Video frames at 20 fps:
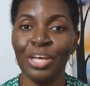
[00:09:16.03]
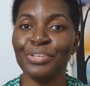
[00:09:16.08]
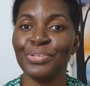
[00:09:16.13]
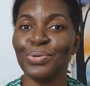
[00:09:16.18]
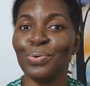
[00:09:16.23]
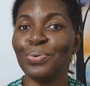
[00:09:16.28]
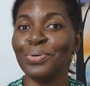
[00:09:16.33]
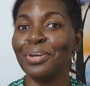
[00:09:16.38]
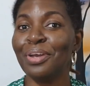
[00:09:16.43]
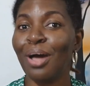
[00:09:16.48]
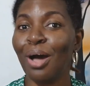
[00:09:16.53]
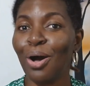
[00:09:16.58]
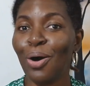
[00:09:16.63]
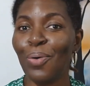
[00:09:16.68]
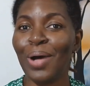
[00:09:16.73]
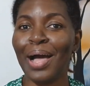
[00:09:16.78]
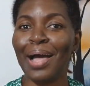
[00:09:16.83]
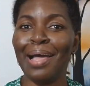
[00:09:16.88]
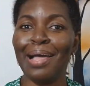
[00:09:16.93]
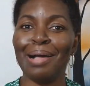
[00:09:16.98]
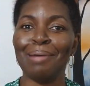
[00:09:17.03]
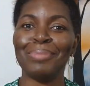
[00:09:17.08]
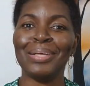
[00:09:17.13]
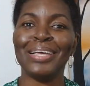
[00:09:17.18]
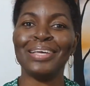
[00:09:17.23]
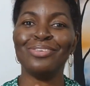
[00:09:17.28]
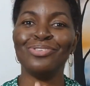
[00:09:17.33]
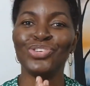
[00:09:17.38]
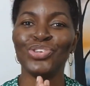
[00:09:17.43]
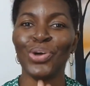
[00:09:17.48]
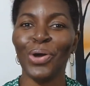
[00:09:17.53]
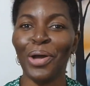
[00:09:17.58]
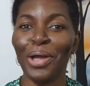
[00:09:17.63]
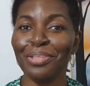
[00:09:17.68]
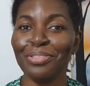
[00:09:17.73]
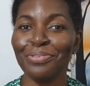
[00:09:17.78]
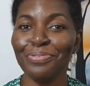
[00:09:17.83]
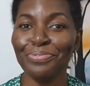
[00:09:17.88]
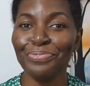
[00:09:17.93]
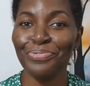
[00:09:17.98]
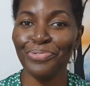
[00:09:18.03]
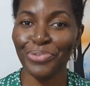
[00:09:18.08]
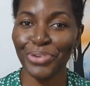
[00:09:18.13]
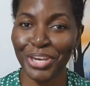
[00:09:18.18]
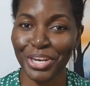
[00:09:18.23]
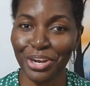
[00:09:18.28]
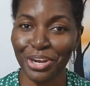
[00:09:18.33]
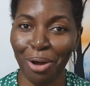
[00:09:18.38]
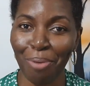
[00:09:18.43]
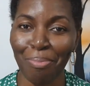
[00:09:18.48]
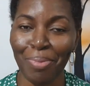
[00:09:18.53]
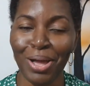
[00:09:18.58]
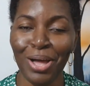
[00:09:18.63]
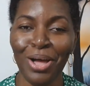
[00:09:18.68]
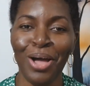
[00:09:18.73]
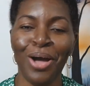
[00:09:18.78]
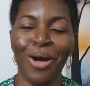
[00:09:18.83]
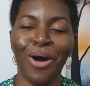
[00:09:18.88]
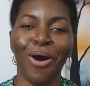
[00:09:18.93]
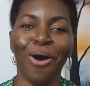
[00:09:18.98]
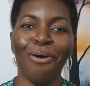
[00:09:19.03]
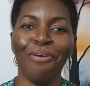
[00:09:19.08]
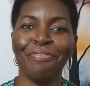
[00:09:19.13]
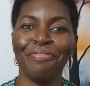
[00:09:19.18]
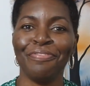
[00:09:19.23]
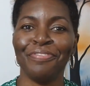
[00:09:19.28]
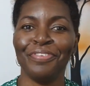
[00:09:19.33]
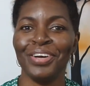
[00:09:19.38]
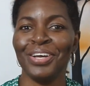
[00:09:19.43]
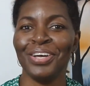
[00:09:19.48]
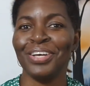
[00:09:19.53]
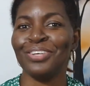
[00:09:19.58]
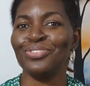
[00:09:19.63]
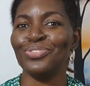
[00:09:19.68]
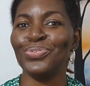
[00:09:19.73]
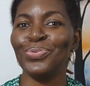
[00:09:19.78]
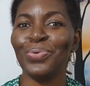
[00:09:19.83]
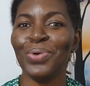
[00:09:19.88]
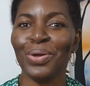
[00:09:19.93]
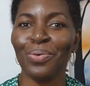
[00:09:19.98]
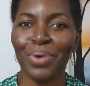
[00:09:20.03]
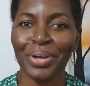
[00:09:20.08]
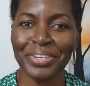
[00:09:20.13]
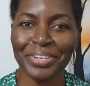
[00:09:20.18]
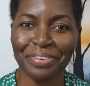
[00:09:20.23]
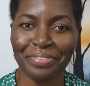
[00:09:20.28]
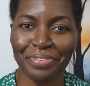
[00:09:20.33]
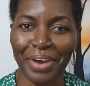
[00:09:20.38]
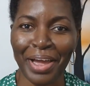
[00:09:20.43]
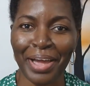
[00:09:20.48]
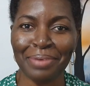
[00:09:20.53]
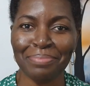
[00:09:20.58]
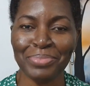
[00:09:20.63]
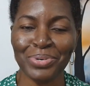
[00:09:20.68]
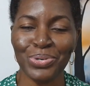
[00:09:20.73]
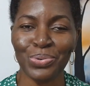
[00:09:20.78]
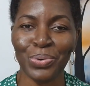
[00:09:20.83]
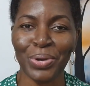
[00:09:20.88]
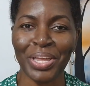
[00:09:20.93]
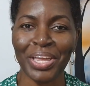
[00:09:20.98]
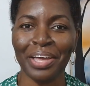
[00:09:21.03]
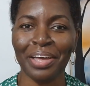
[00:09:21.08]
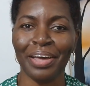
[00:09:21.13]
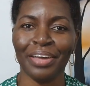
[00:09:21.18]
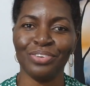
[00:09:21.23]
So now I am enjoying the freedom of doing whatever I'm doing.